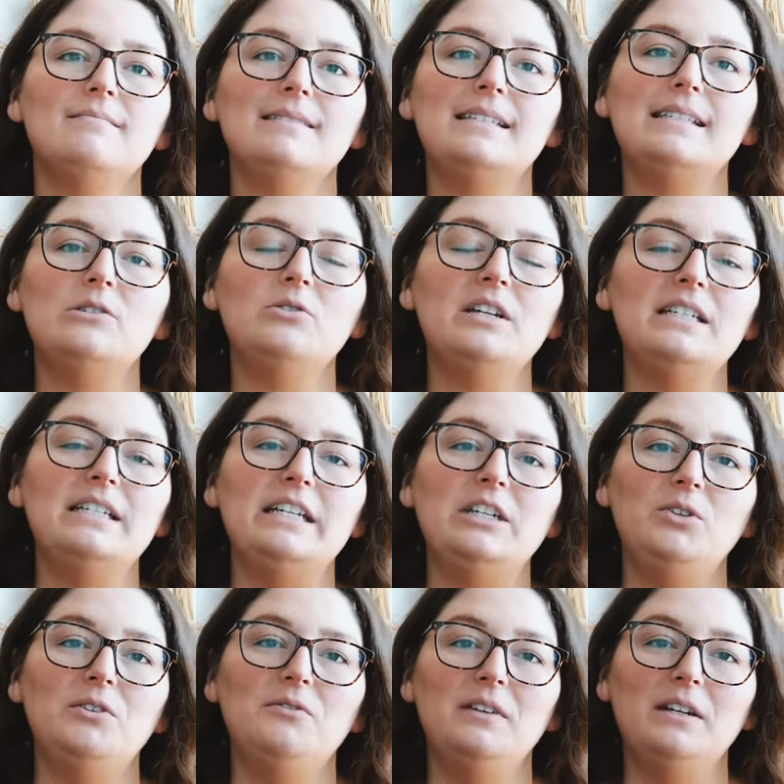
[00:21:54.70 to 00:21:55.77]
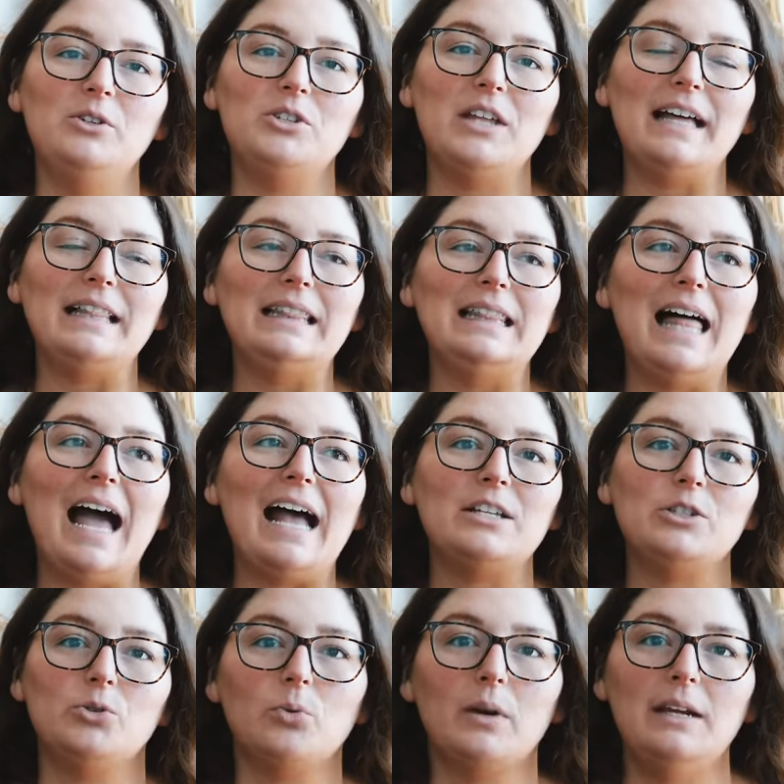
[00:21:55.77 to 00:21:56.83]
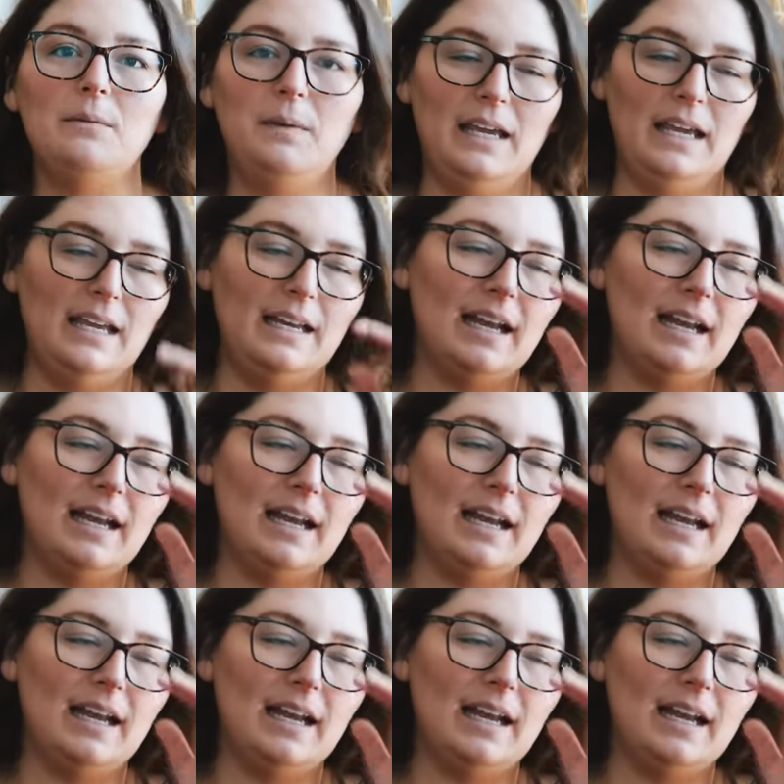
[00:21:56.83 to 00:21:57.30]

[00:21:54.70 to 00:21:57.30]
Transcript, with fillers: still continuing to finish that last repeat.